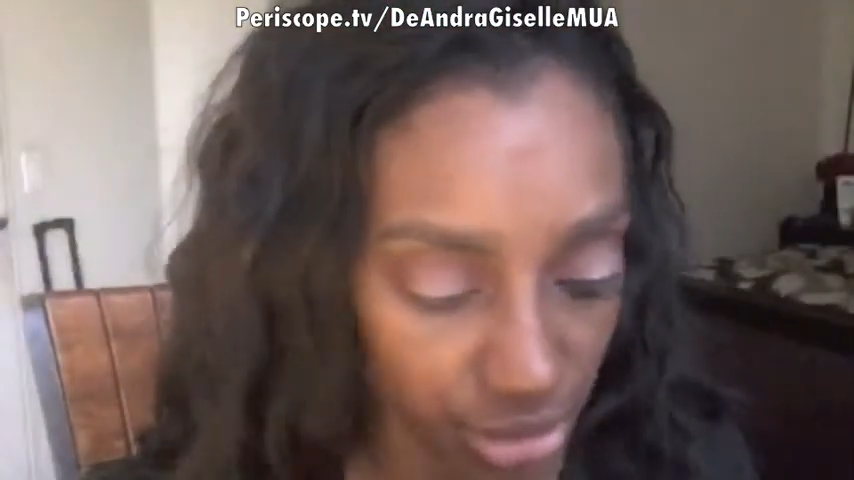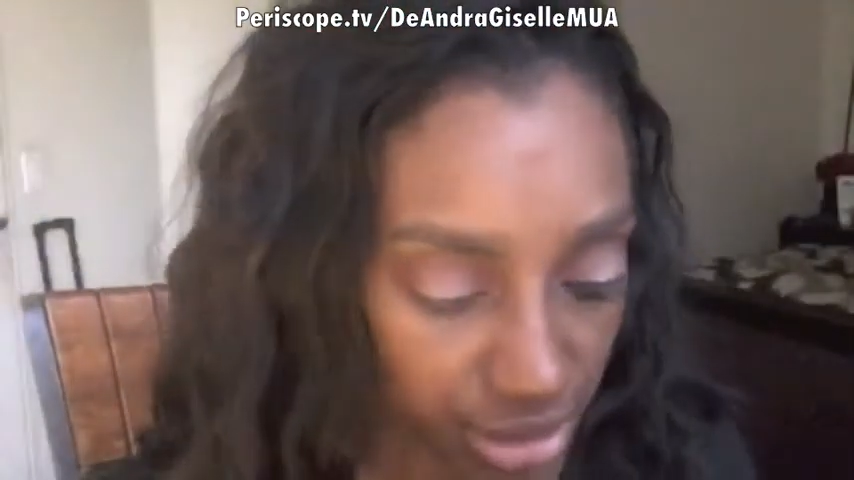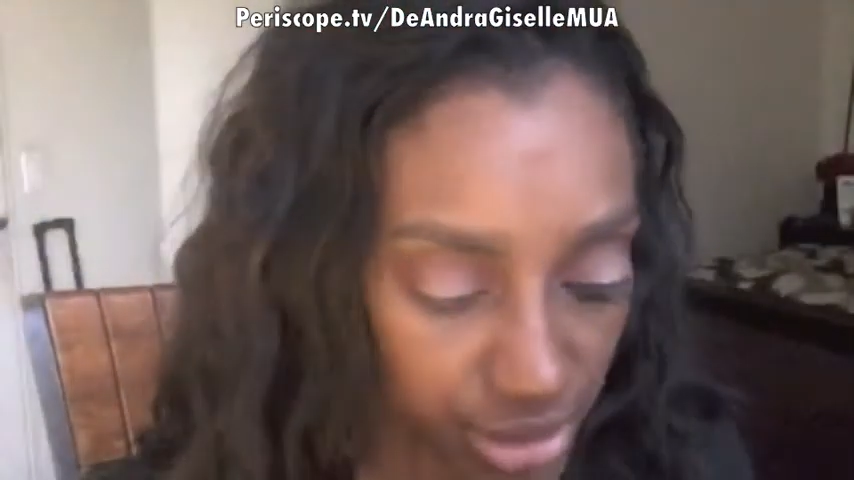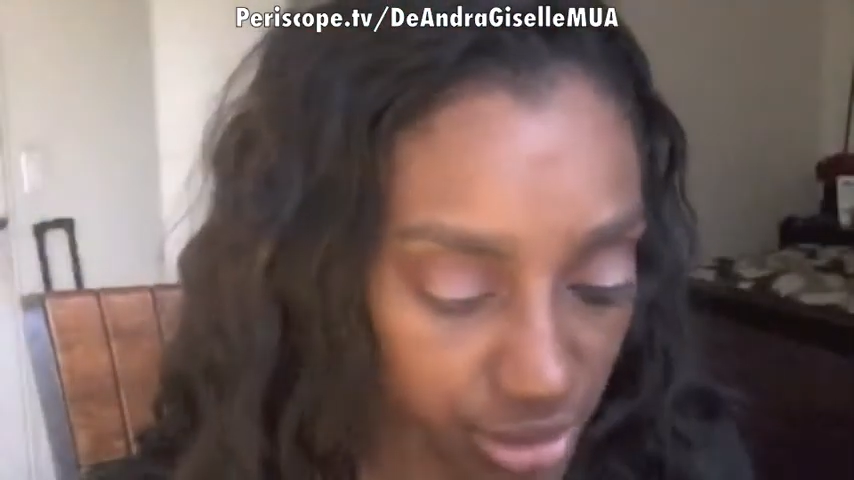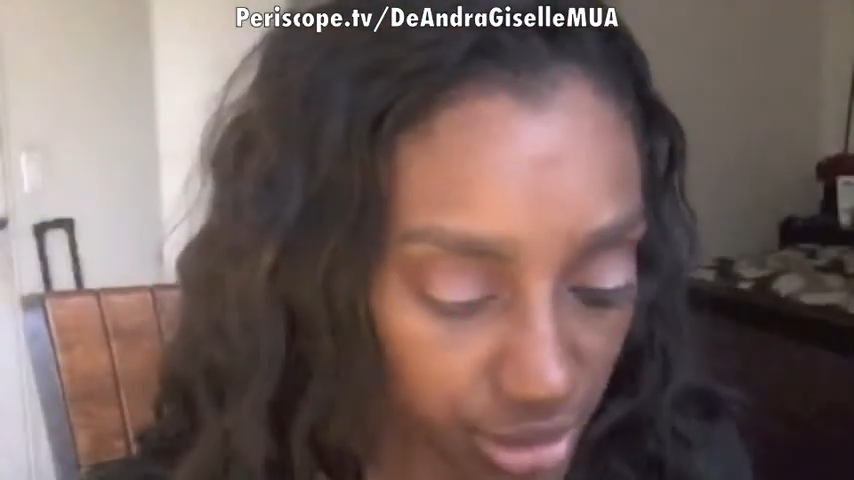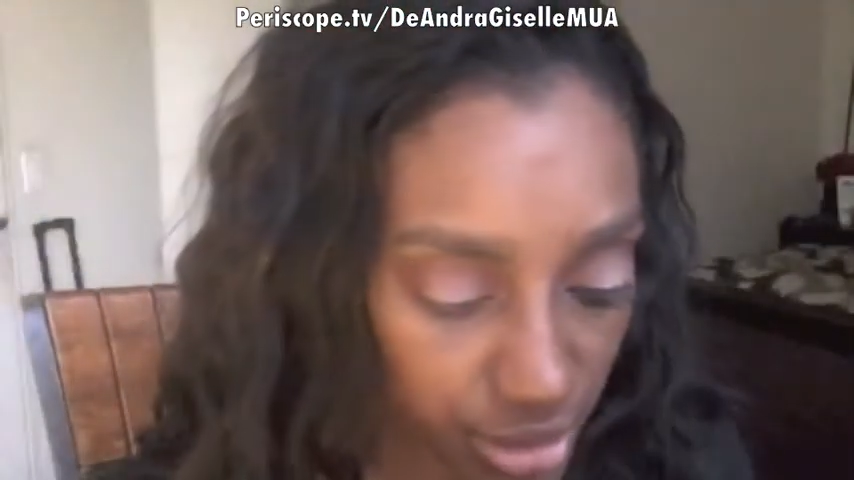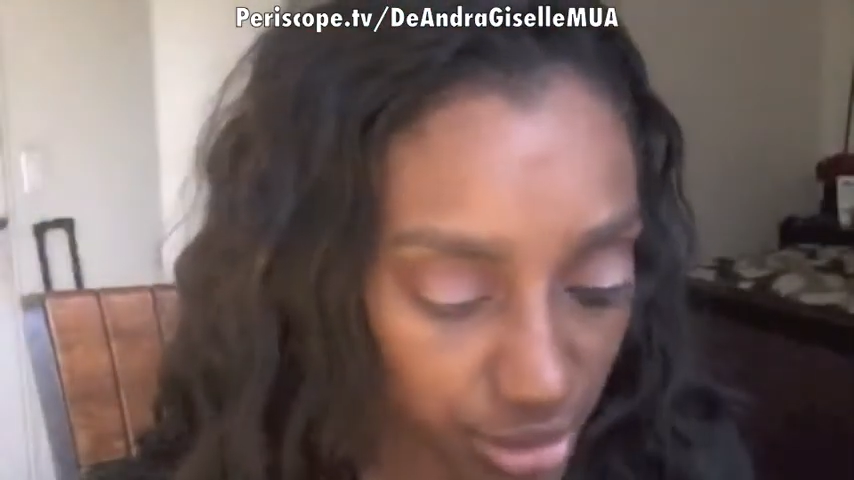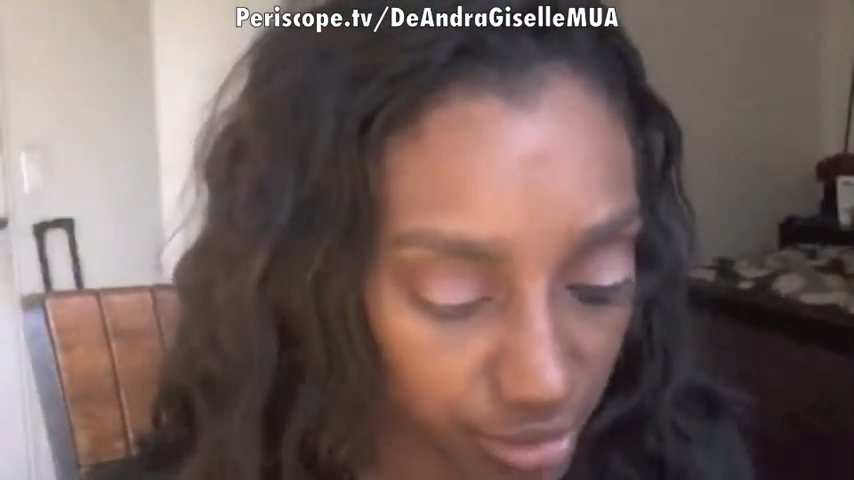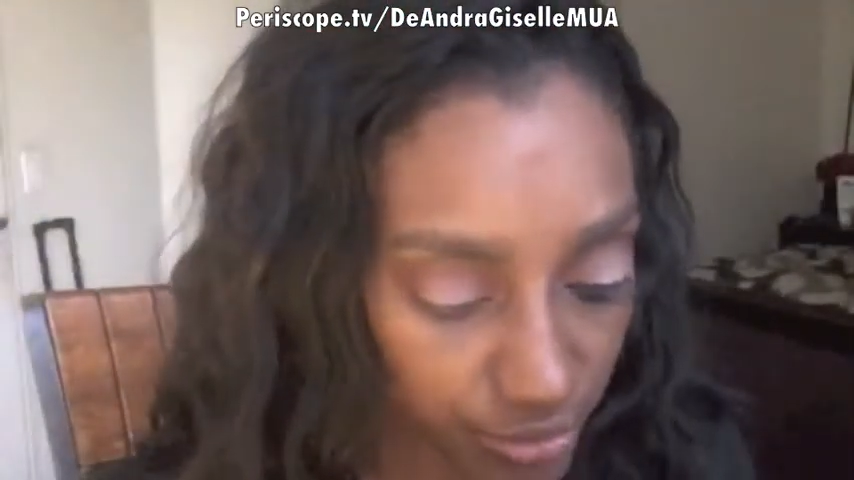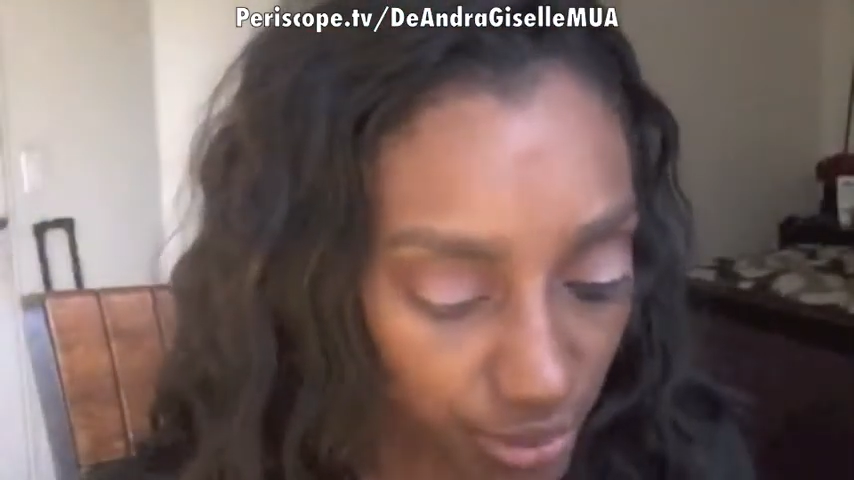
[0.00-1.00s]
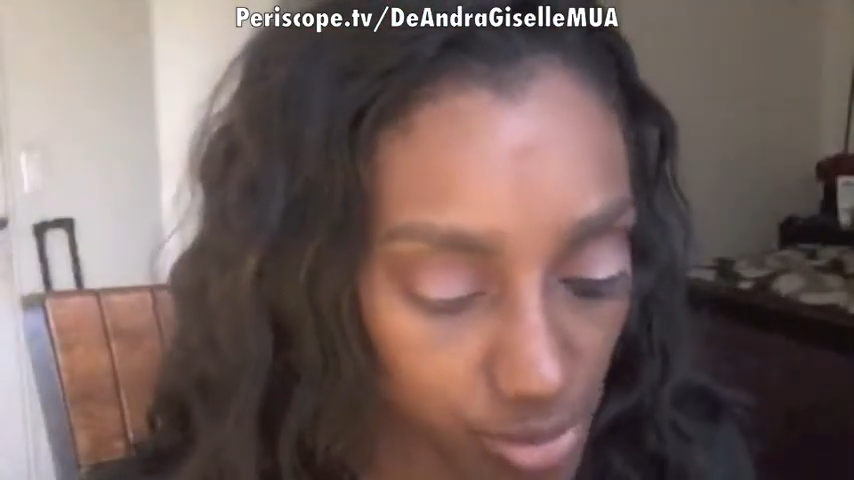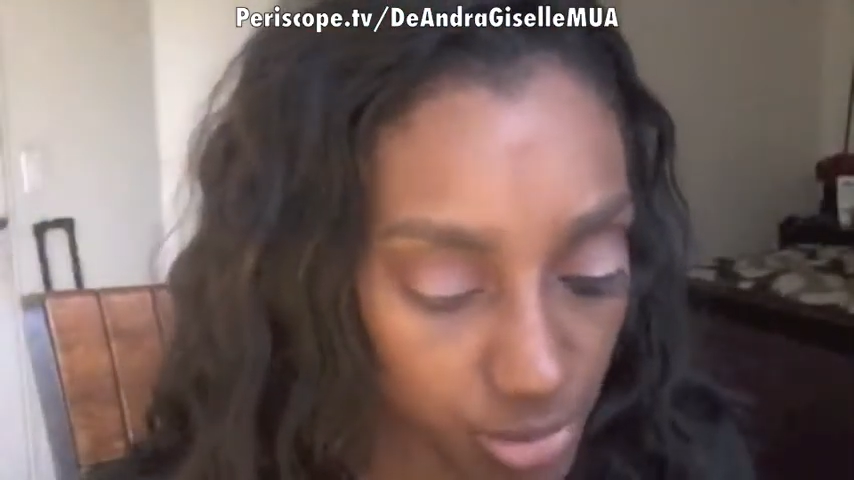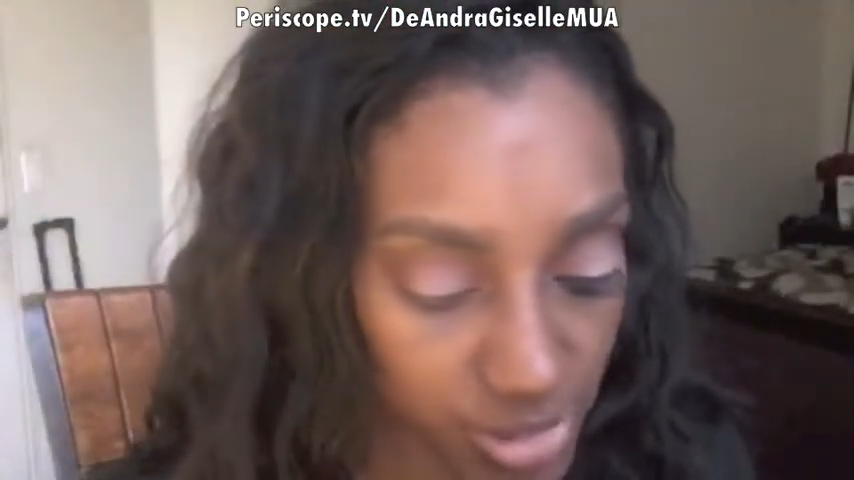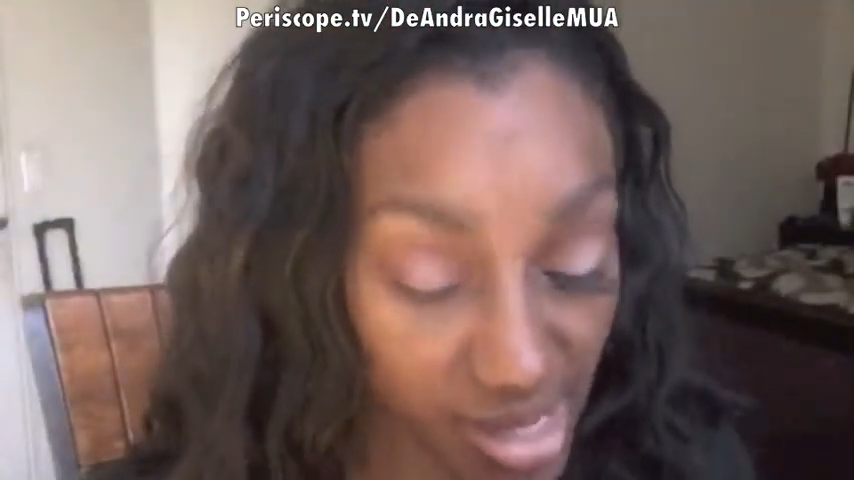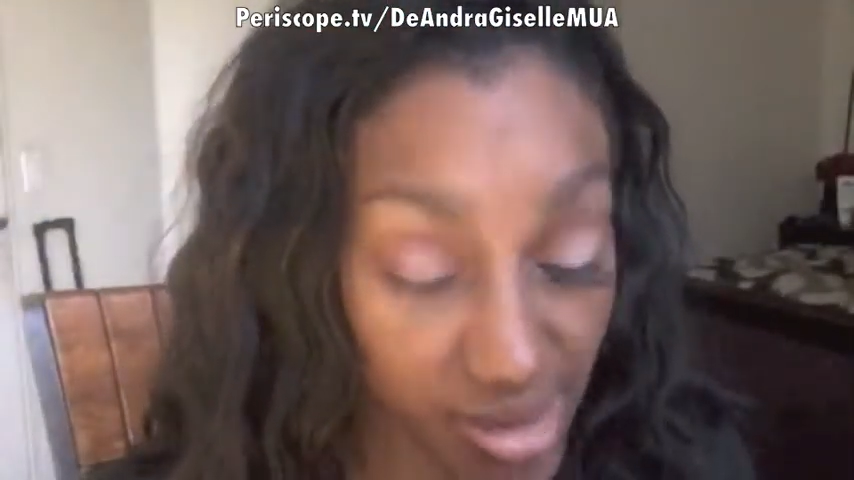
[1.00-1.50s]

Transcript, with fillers: transition color for almost